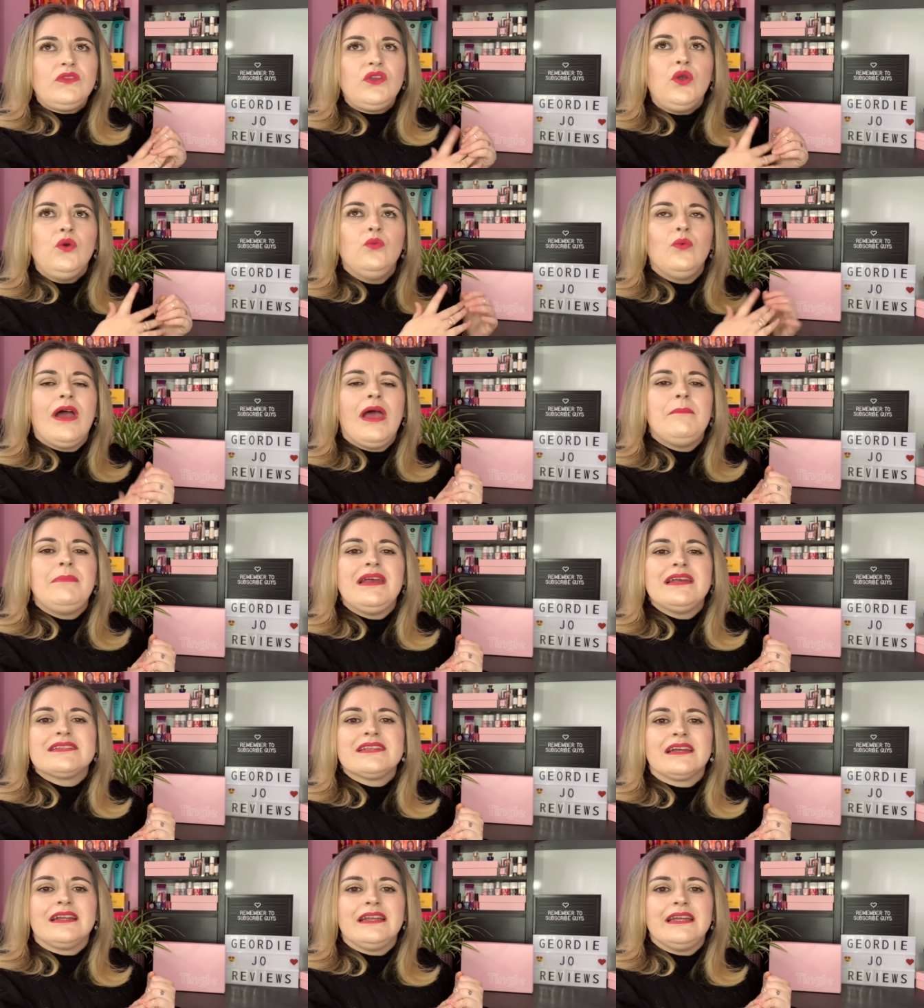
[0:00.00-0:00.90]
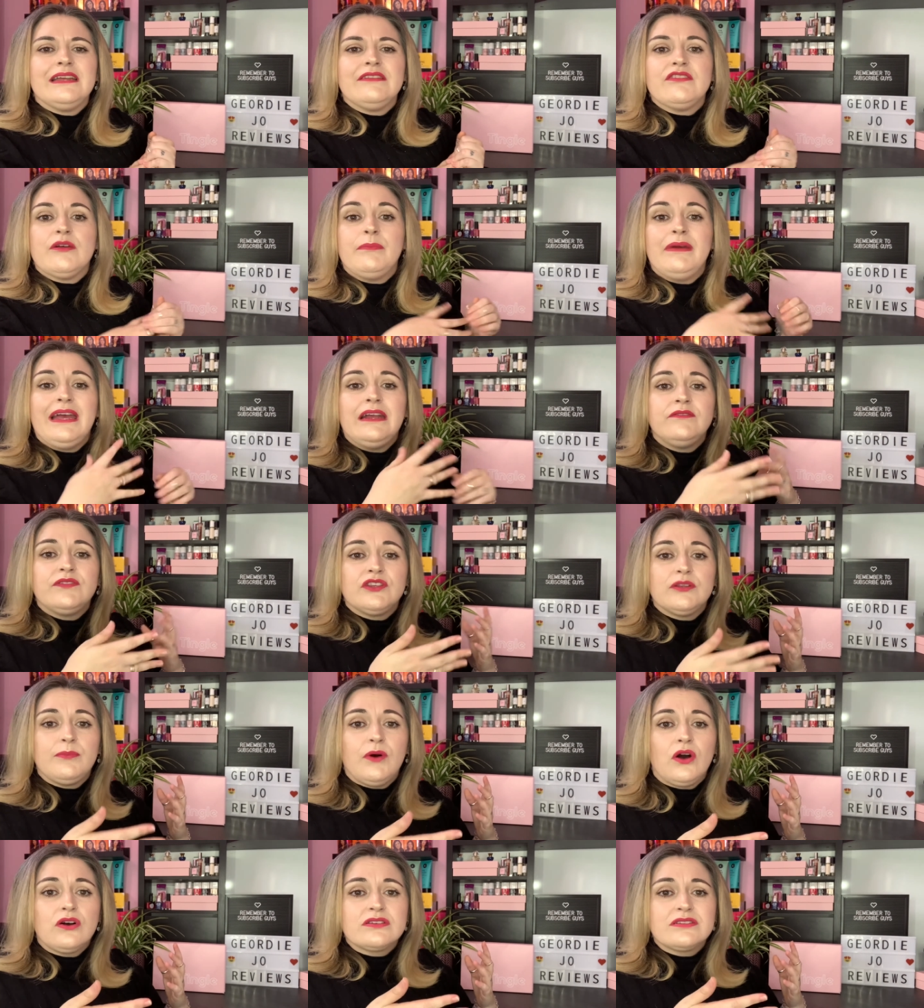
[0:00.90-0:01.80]
where basically they're paying for the
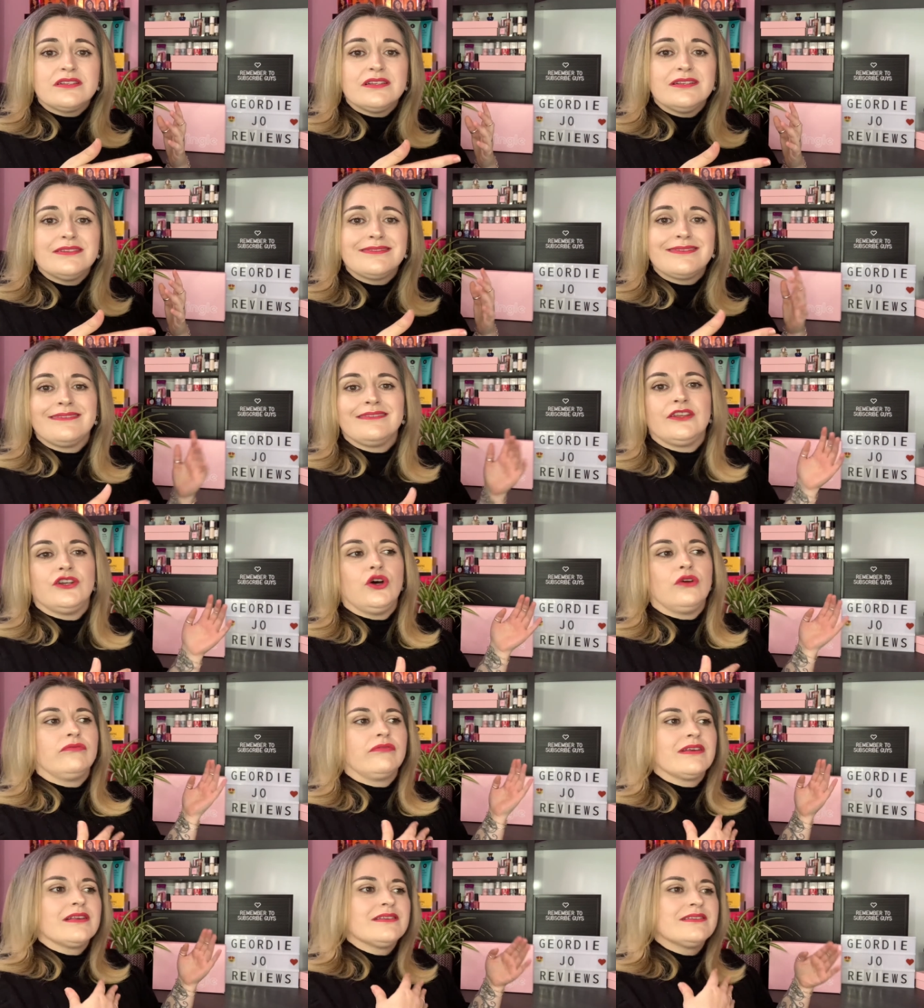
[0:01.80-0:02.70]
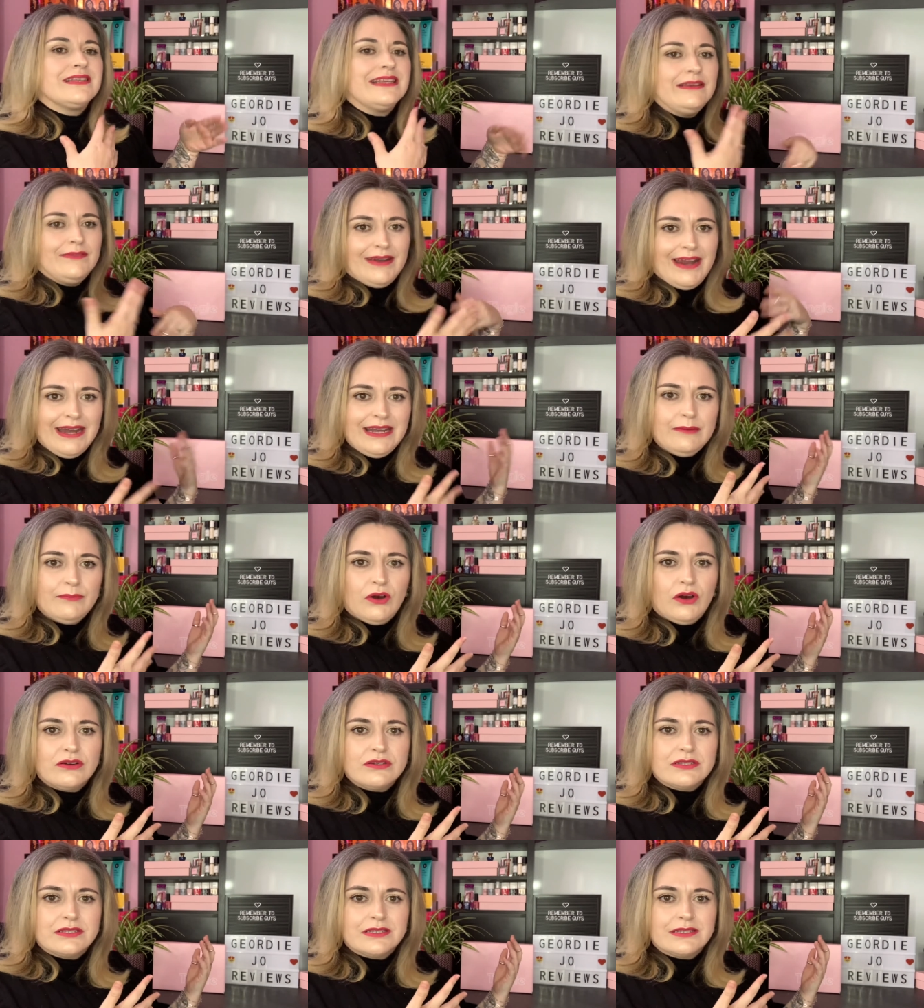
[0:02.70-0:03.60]
boxes, they're not receiving any
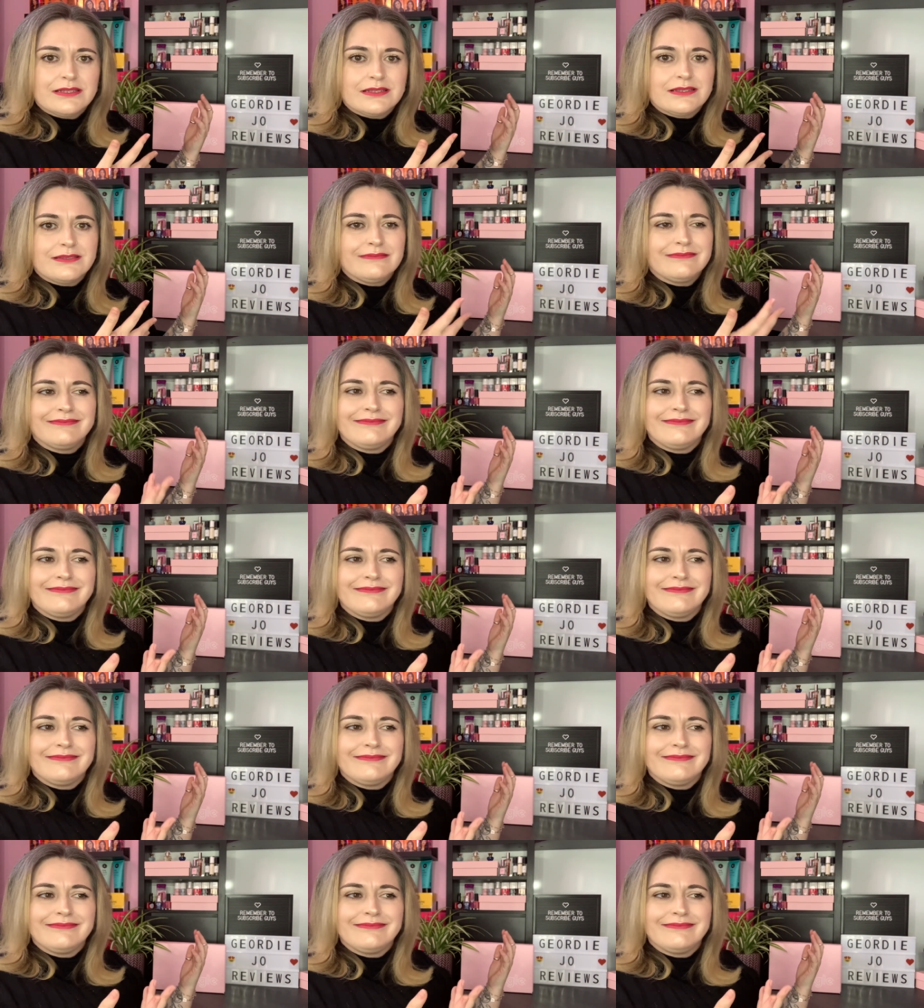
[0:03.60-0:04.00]
boxes.